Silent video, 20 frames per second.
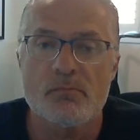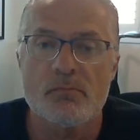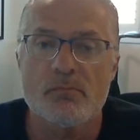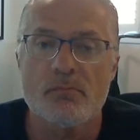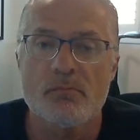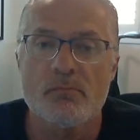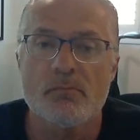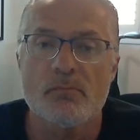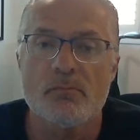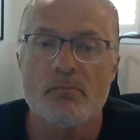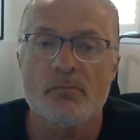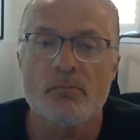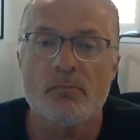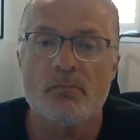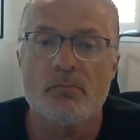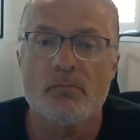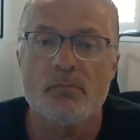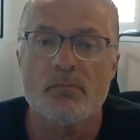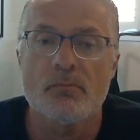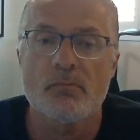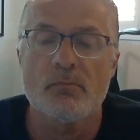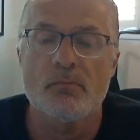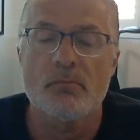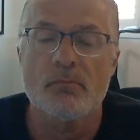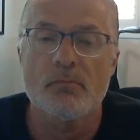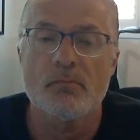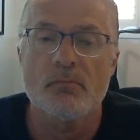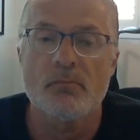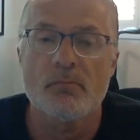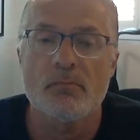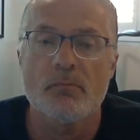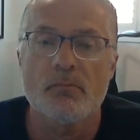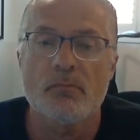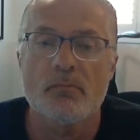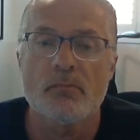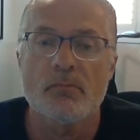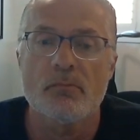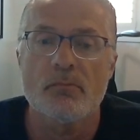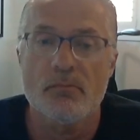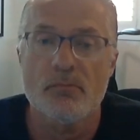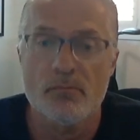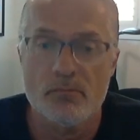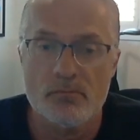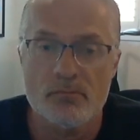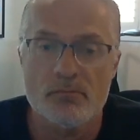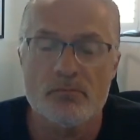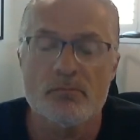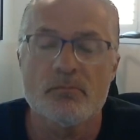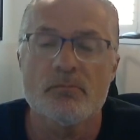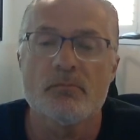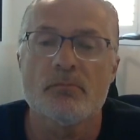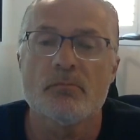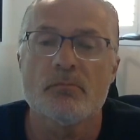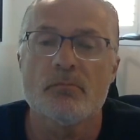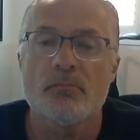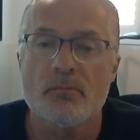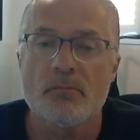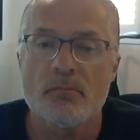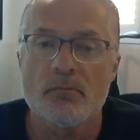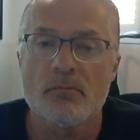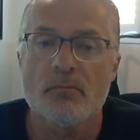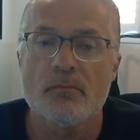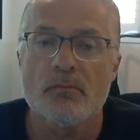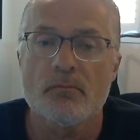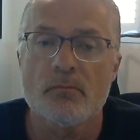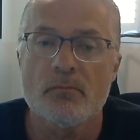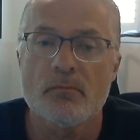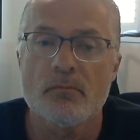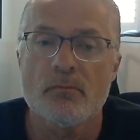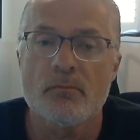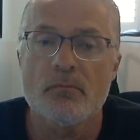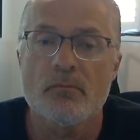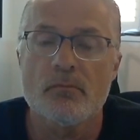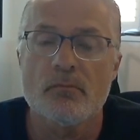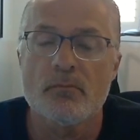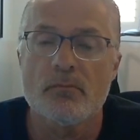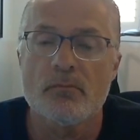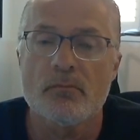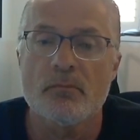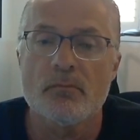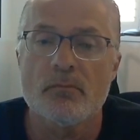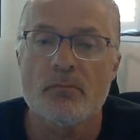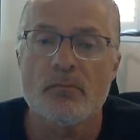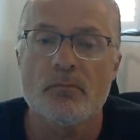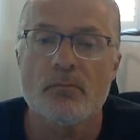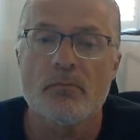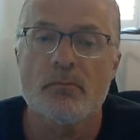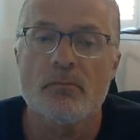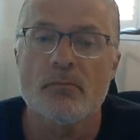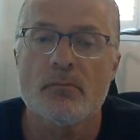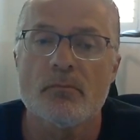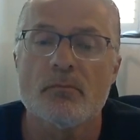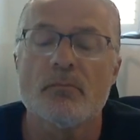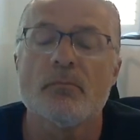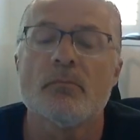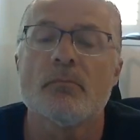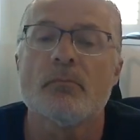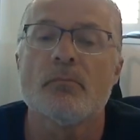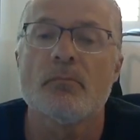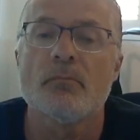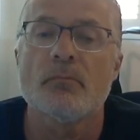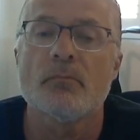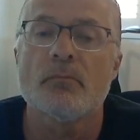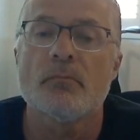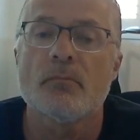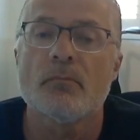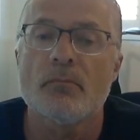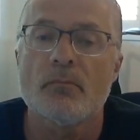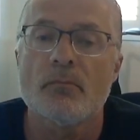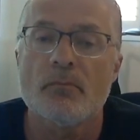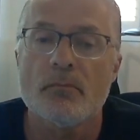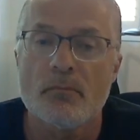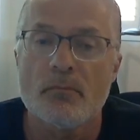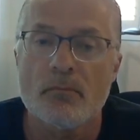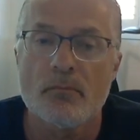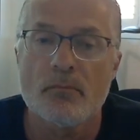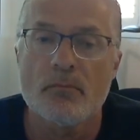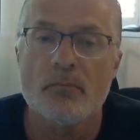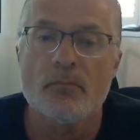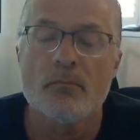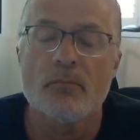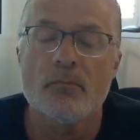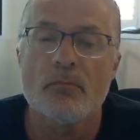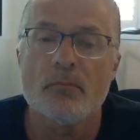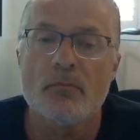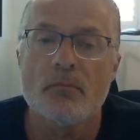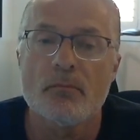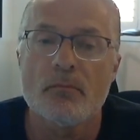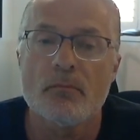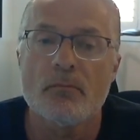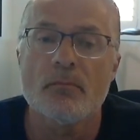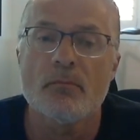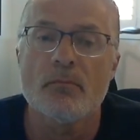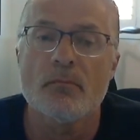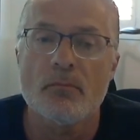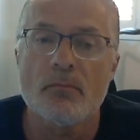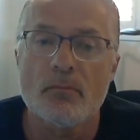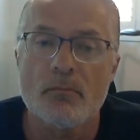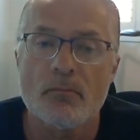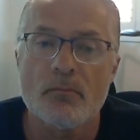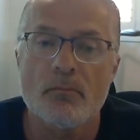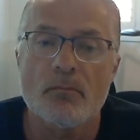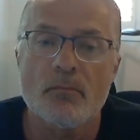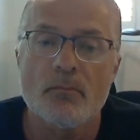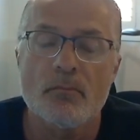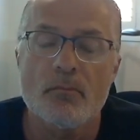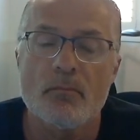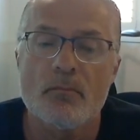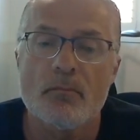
[no speech]